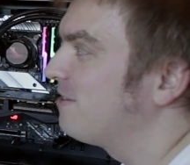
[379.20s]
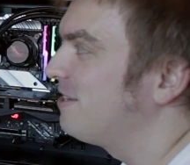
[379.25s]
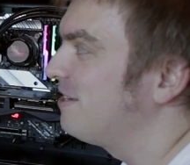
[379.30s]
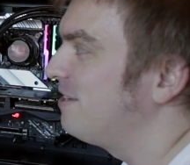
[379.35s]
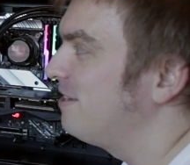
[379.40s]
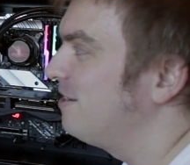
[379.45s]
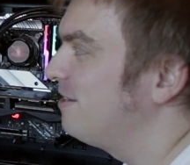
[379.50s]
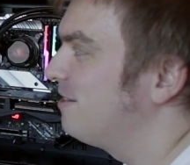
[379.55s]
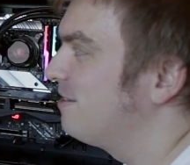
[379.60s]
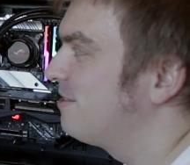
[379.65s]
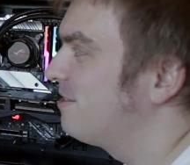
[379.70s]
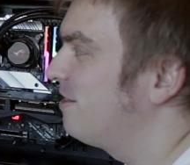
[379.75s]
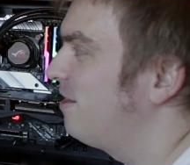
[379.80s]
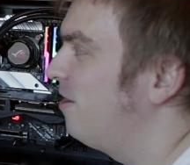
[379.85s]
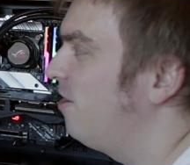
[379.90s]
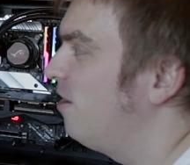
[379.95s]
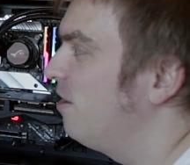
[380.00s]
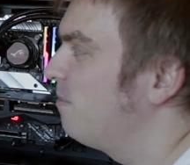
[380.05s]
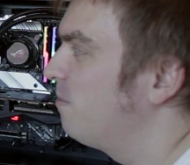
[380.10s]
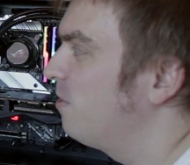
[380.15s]
settings
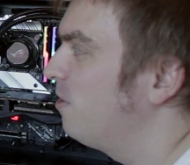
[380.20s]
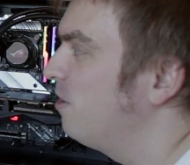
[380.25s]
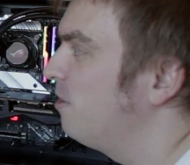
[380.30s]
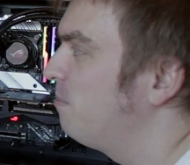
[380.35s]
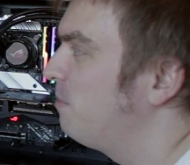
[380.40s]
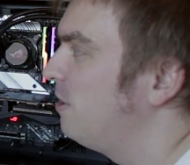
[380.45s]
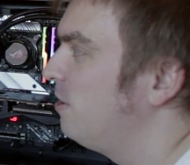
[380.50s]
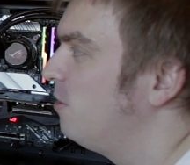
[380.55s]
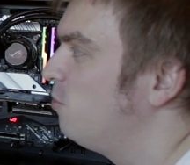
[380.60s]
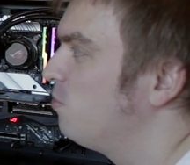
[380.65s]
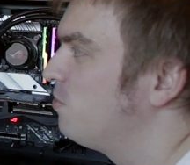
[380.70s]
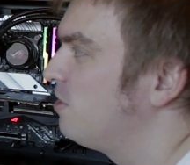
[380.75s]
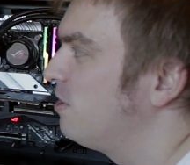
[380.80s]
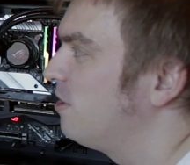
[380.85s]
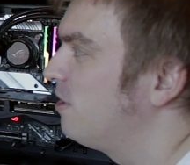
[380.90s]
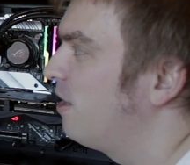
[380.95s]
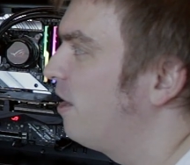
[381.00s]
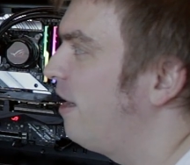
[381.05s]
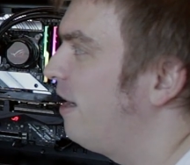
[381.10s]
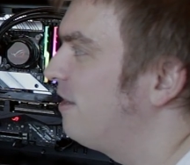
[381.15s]
I'm gonna be
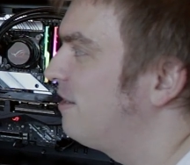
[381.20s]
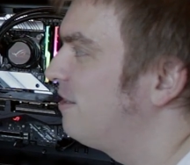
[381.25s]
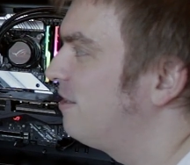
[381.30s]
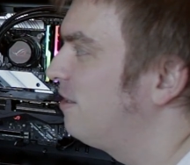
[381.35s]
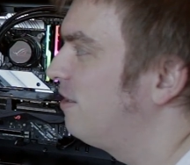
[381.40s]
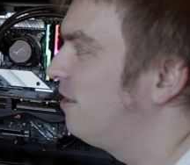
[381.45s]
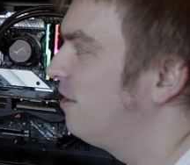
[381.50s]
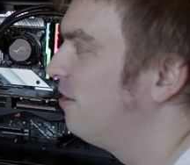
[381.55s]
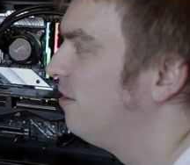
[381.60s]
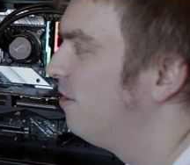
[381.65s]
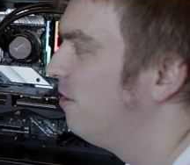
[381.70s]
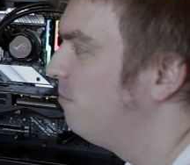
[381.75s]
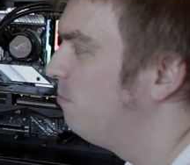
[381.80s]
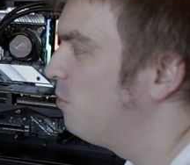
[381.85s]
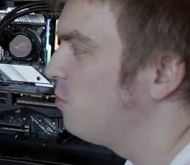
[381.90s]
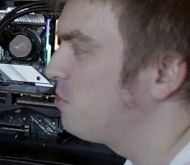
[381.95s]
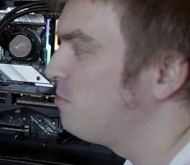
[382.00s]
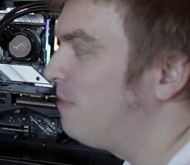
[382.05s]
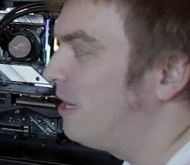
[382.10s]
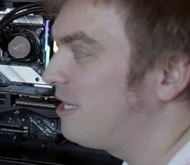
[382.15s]
using at the
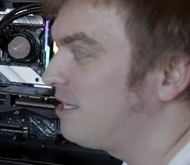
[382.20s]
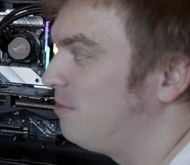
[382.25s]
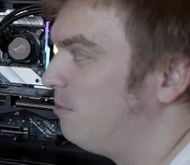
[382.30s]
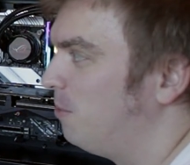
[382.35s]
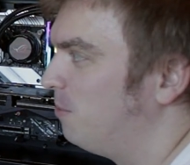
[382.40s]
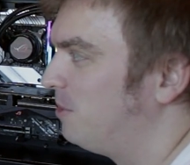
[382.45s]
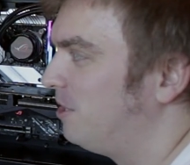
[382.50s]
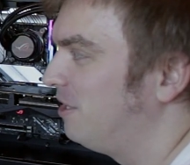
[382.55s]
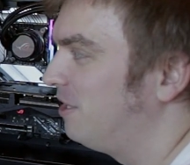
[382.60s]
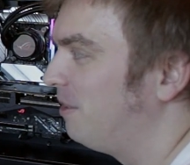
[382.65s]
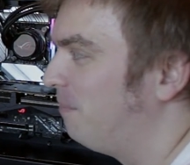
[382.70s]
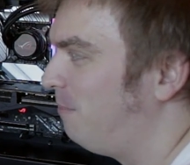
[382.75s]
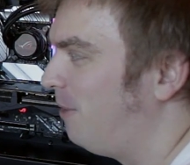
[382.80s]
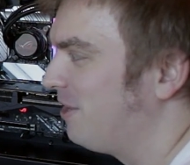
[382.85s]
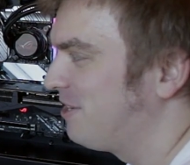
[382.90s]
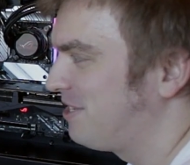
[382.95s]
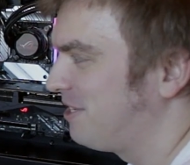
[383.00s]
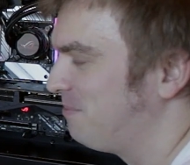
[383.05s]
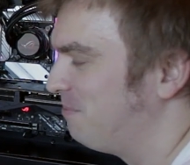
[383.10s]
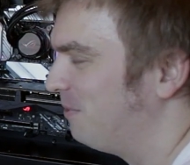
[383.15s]
most maximum detail
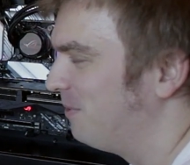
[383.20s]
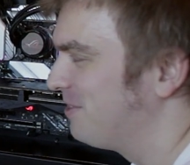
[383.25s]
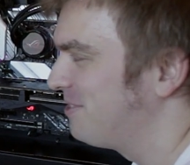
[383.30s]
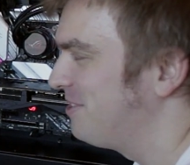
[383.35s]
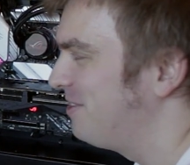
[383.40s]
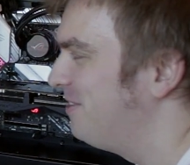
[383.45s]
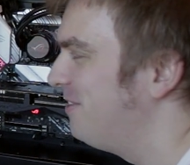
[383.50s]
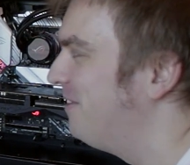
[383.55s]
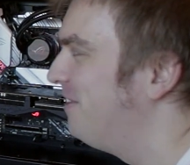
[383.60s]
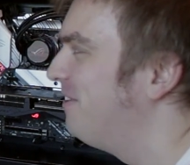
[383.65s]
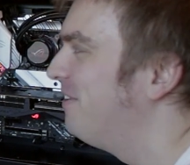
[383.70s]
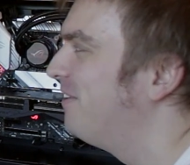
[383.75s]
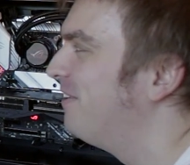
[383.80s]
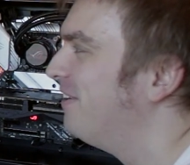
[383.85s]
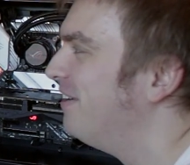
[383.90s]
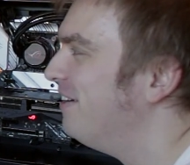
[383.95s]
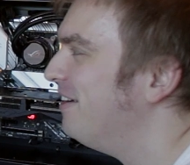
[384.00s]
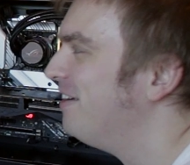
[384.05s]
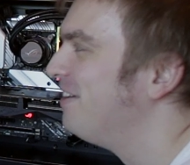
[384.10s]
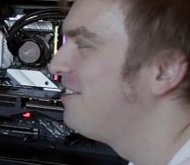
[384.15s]
possible.
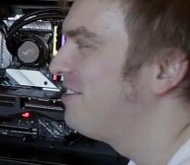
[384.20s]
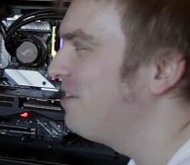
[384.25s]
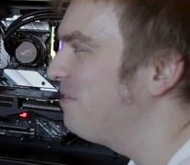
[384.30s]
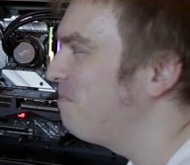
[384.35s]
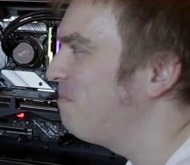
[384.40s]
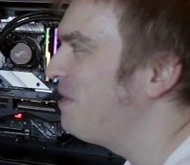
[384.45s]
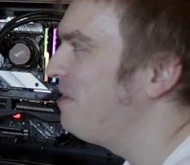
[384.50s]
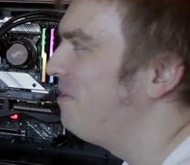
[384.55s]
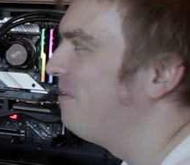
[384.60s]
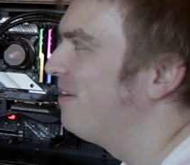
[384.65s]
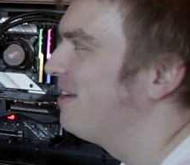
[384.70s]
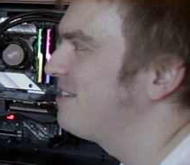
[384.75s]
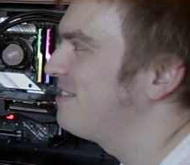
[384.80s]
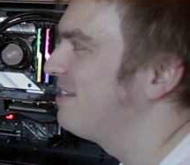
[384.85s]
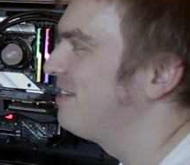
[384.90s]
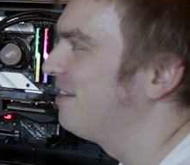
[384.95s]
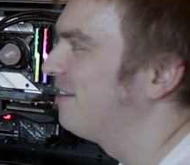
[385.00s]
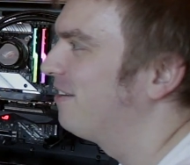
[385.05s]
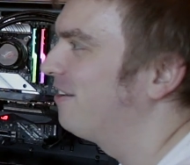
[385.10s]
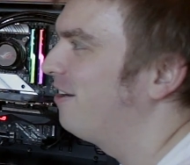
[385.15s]
So should be
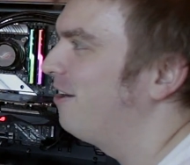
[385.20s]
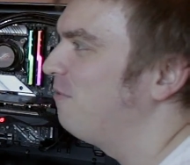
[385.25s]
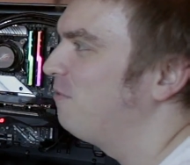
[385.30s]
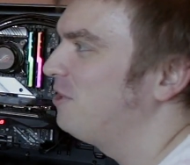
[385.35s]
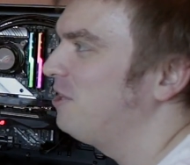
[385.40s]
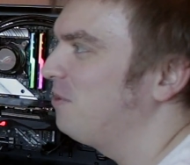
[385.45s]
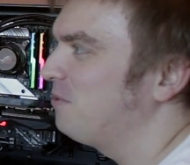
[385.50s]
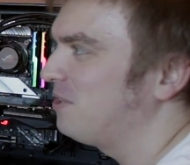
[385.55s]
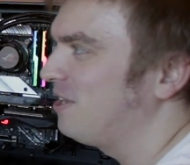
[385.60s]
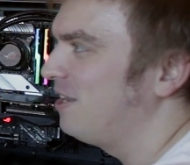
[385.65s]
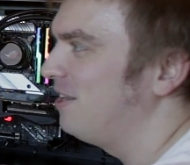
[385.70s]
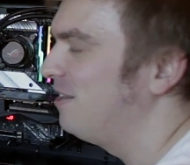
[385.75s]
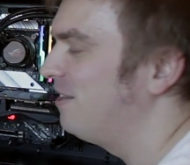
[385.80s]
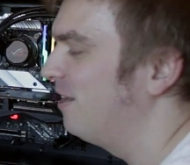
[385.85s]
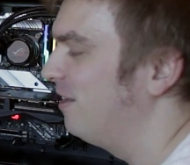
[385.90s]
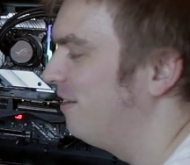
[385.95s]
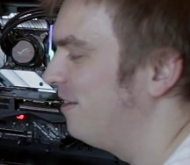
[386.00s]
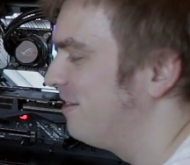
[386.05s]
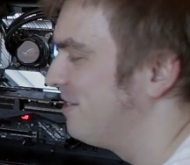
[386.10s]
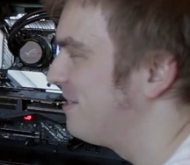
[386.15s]
interesting without any
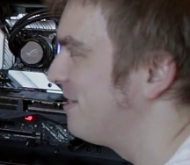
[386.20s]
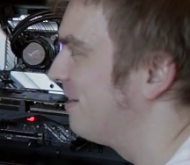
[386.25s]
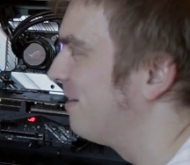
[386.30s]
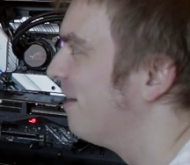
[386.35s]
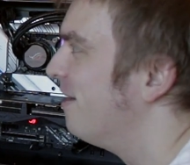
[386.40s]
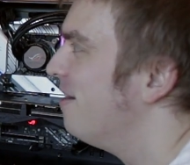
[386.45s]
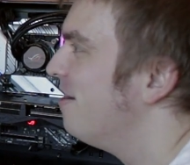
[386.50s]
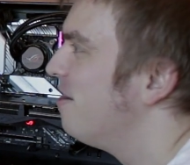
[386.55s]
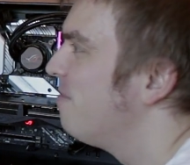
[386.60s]
aliasing.